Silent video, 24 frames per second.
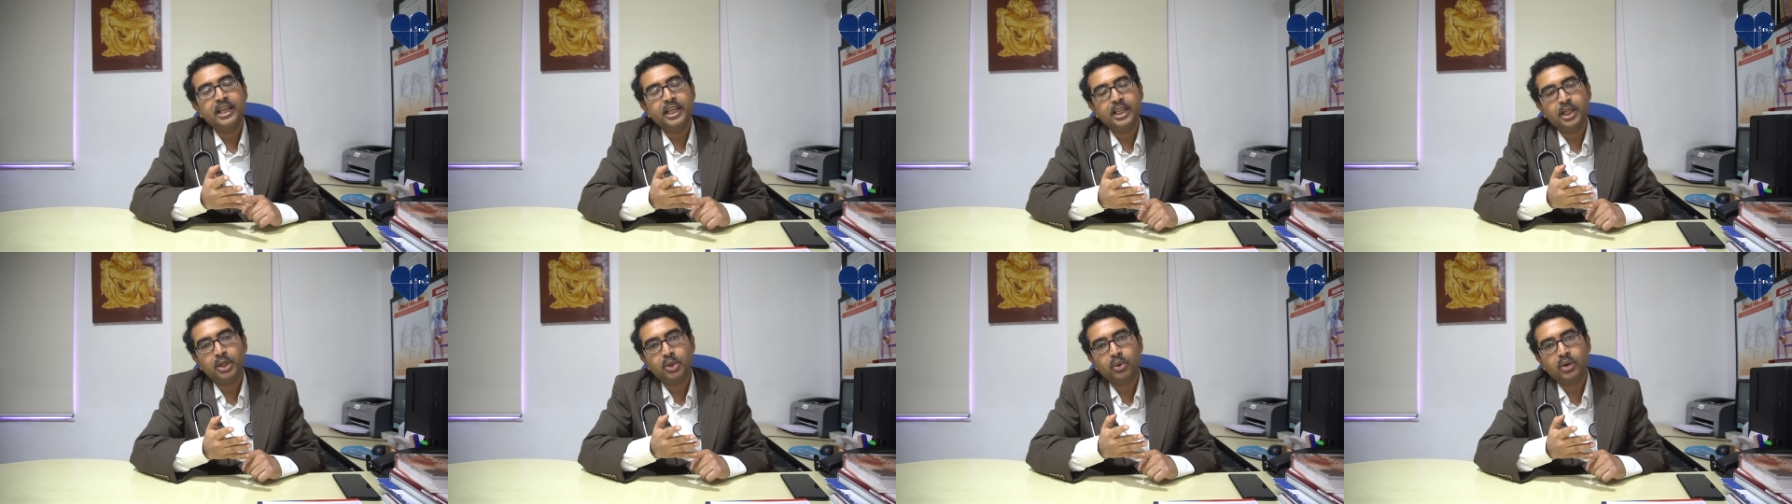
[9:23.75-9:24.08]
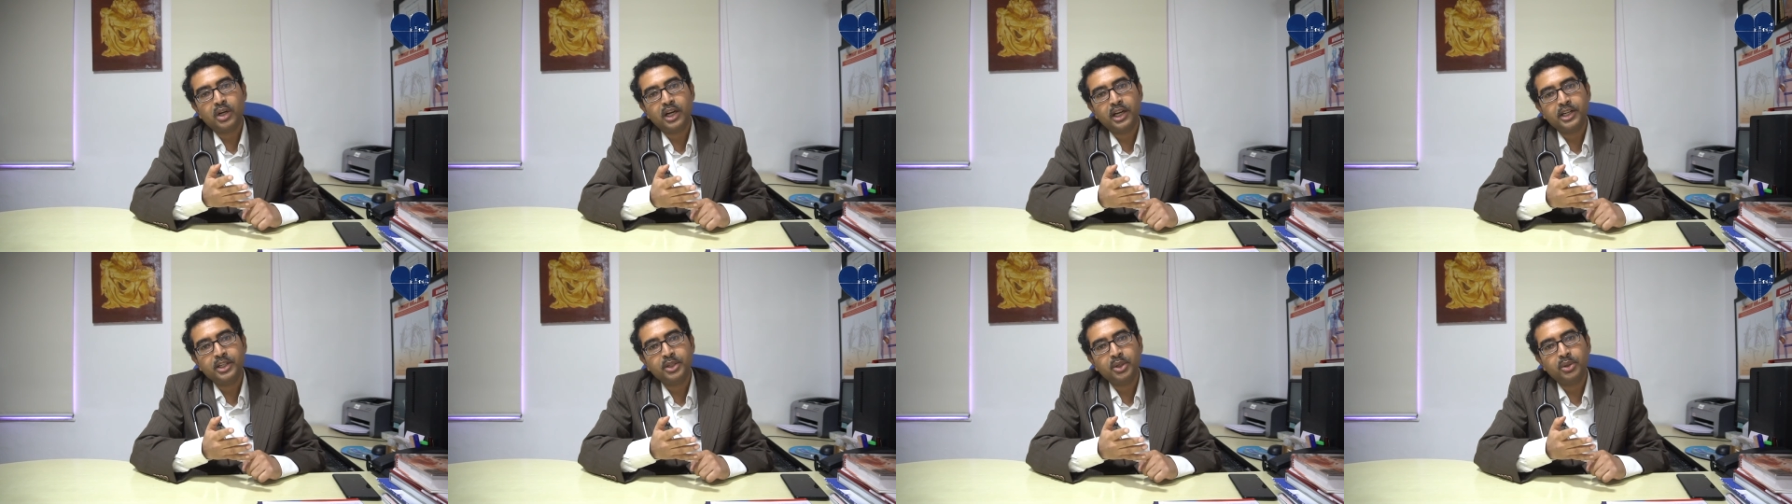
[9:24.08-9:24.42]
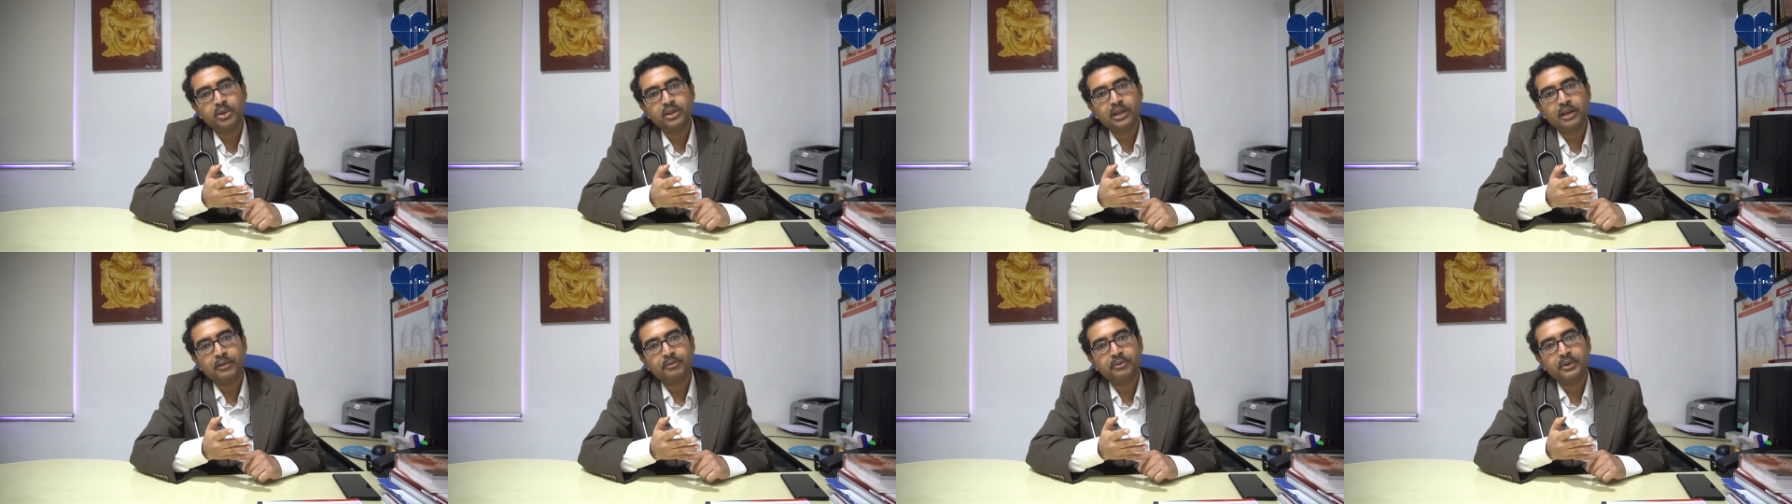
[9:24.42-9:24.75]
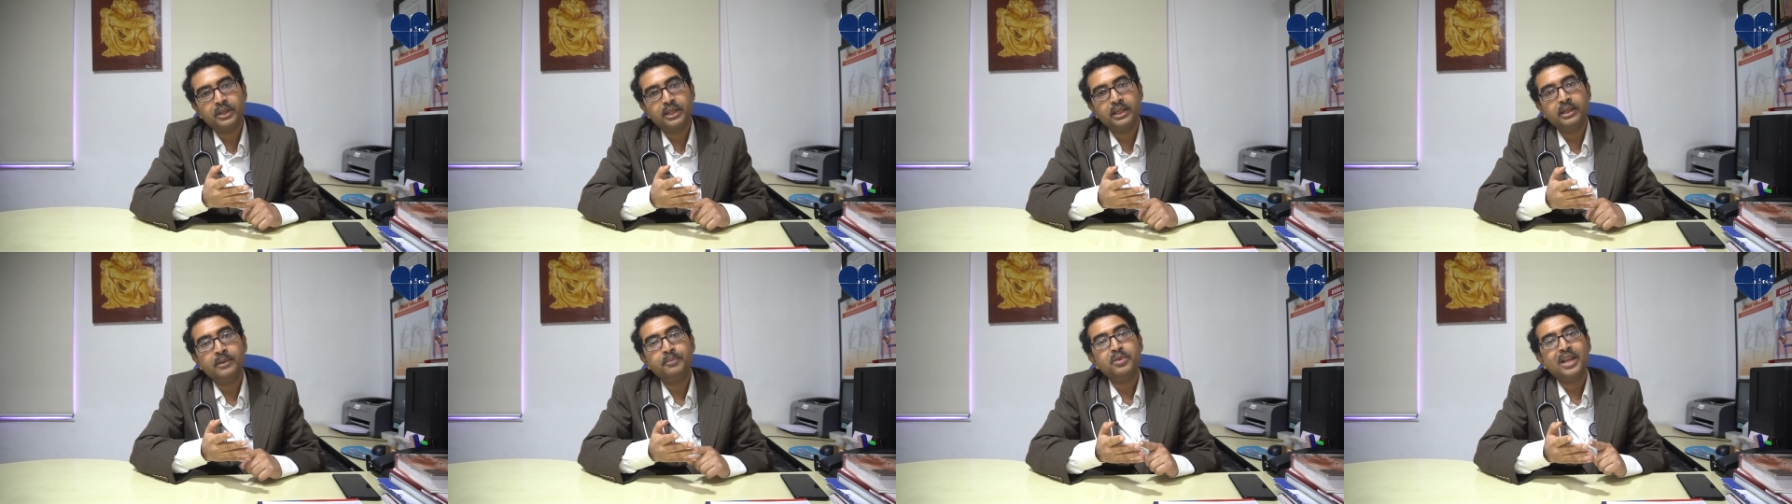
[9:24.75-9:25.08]

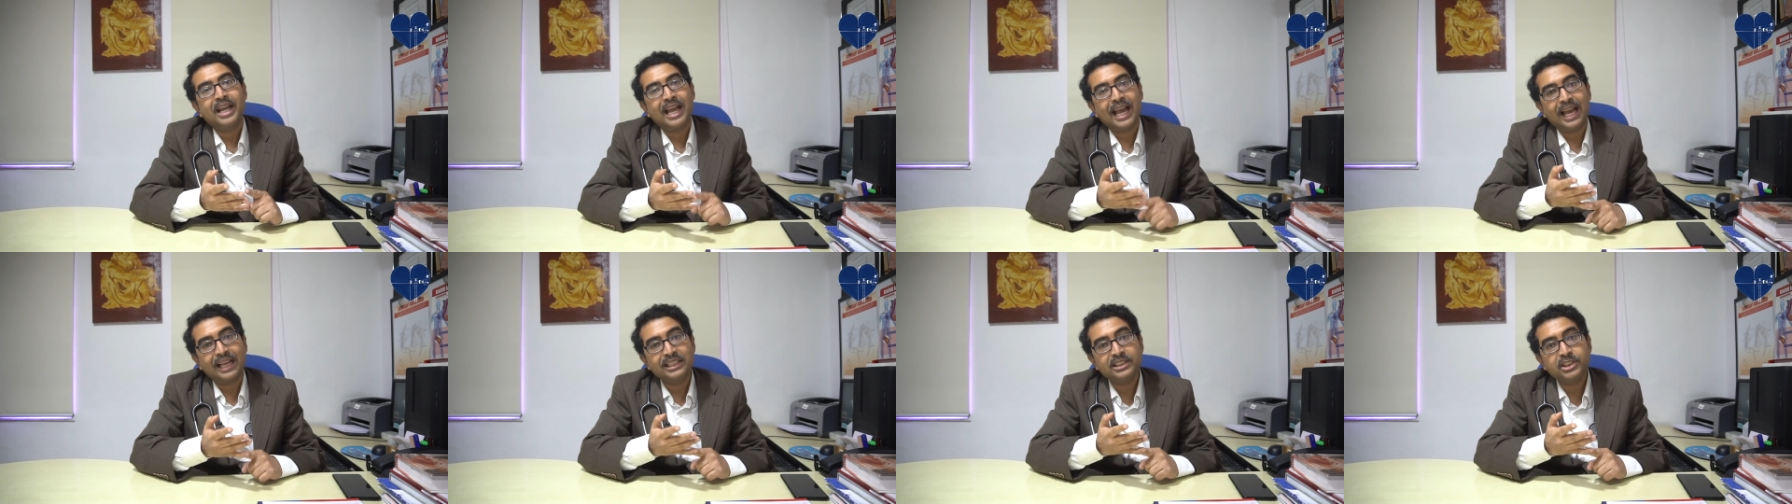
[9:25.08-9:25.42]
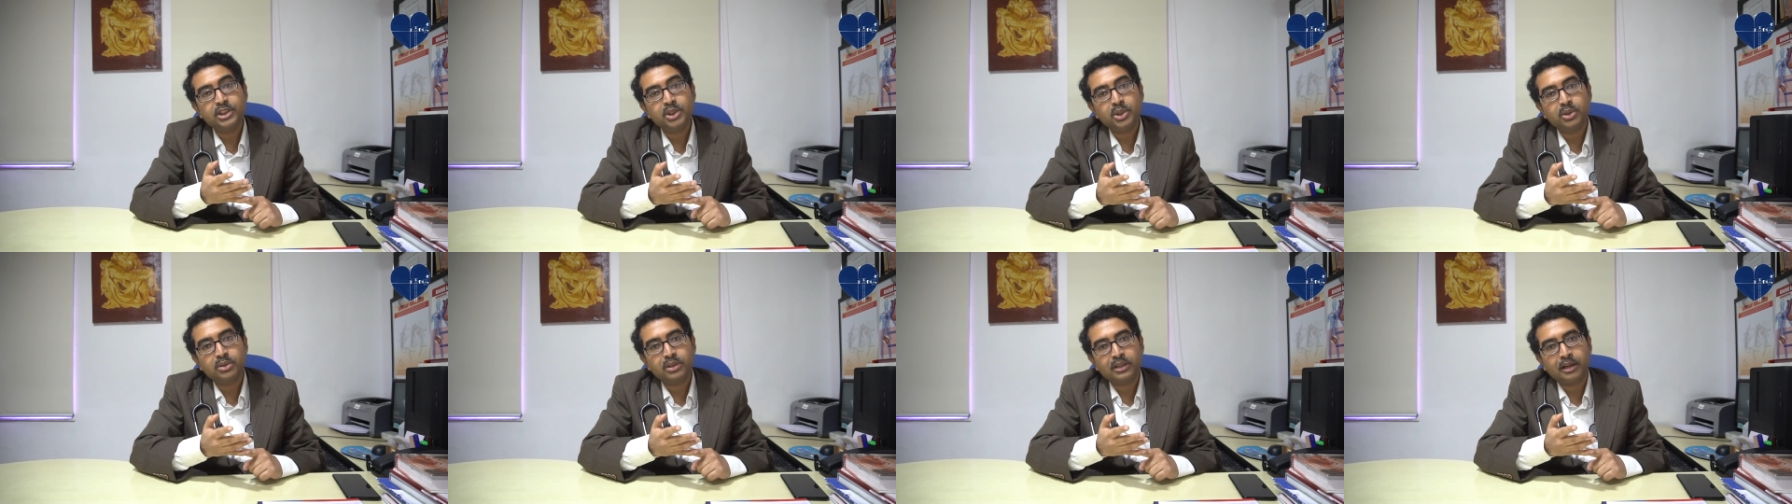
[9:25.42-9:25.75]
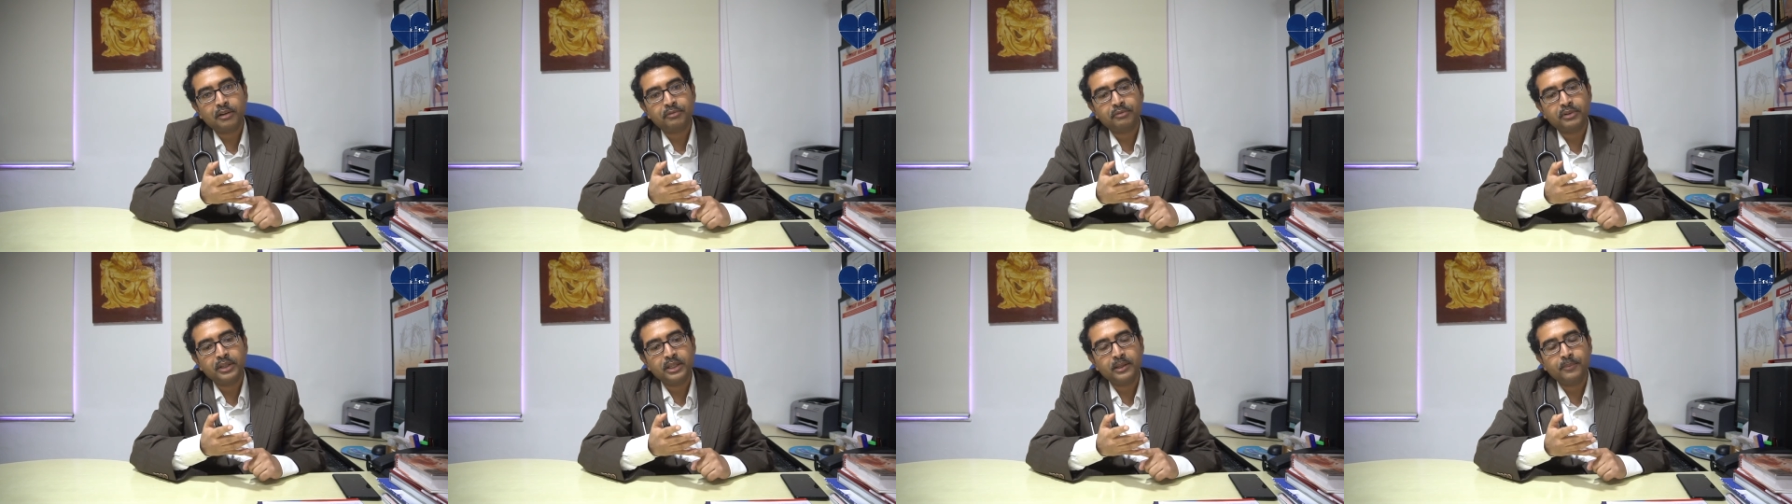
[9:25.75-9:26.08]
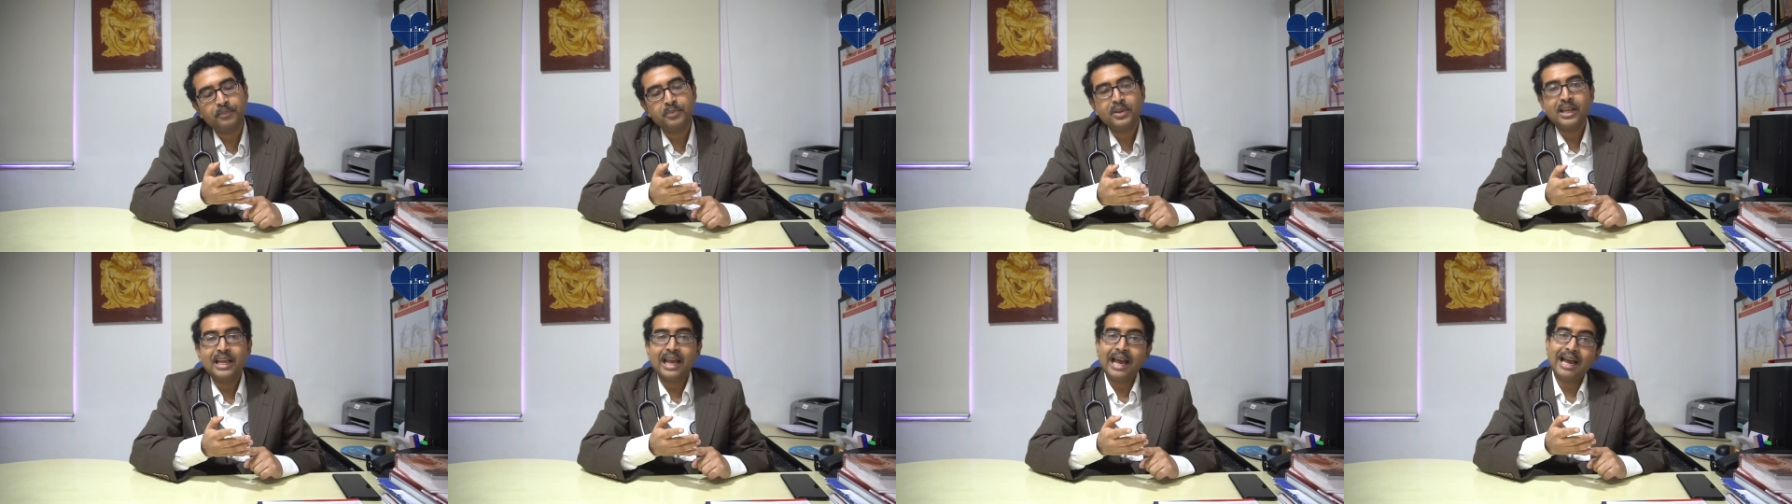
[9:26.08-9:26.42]
echocardiography, angiography.